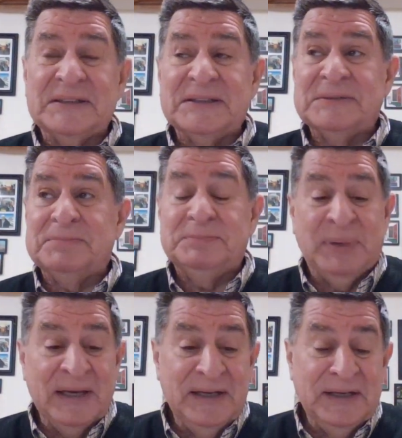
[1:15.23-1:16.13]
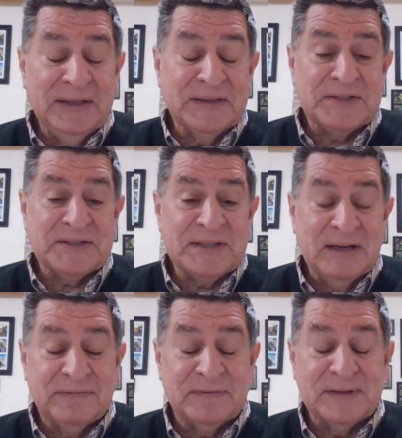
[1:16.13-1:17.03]
the pain, the
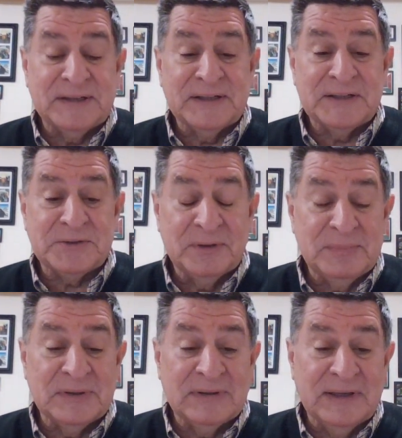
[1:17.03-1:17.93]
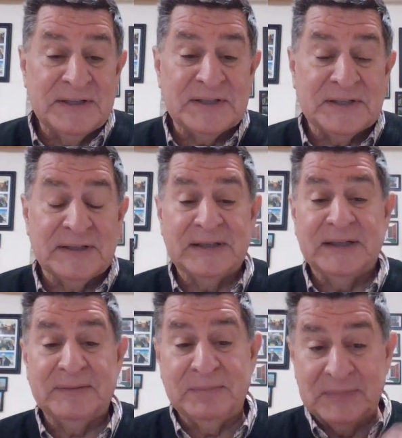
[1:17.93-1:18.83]
suffering, the tribulation
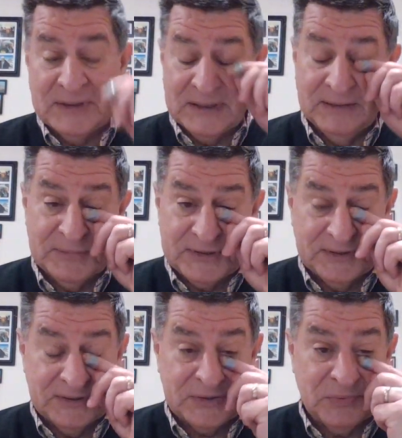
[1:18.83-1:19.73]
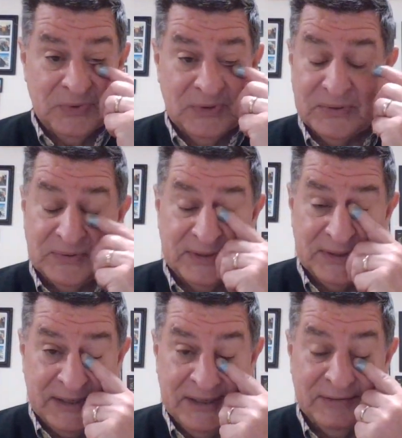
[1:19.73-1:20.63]
that comes to this world
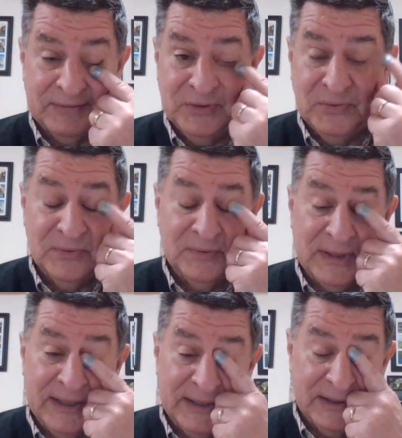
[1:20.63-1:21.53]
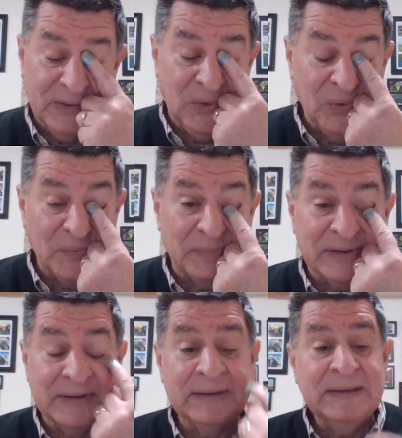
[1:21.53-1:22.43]
and have no
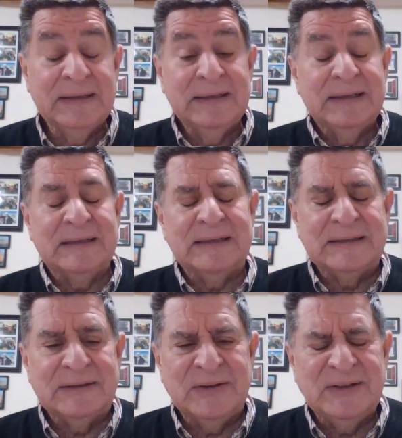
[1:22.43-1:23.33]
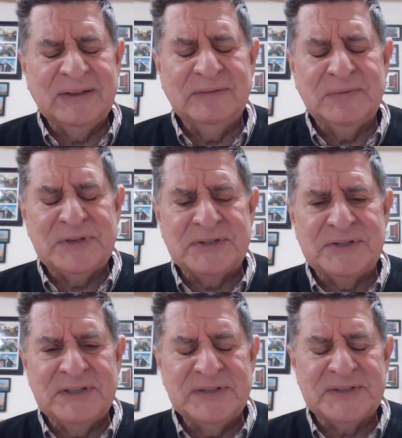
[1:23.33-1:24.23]
hope, all of
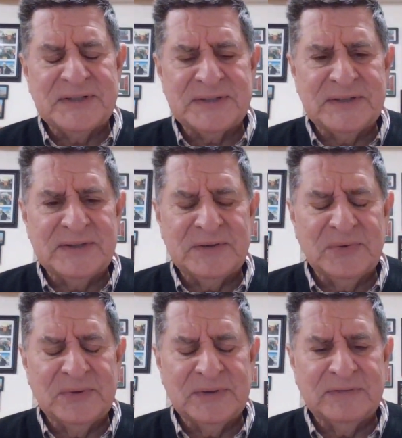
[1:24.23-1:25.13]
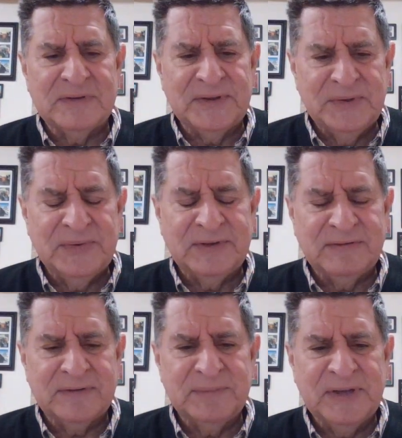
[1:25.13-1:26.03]
which Jesus endured for you
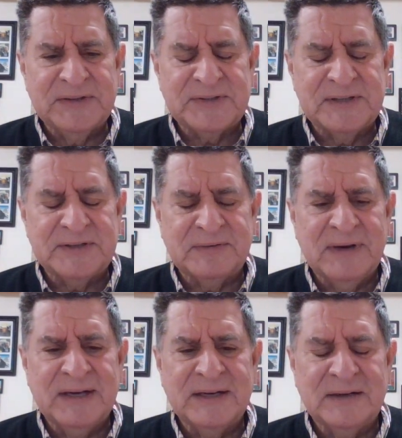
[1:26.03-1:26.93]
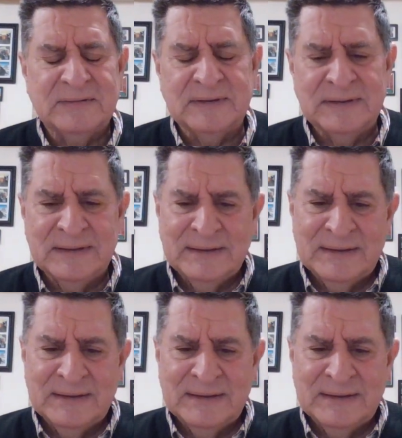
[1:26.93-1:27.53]
and for me as he cried out,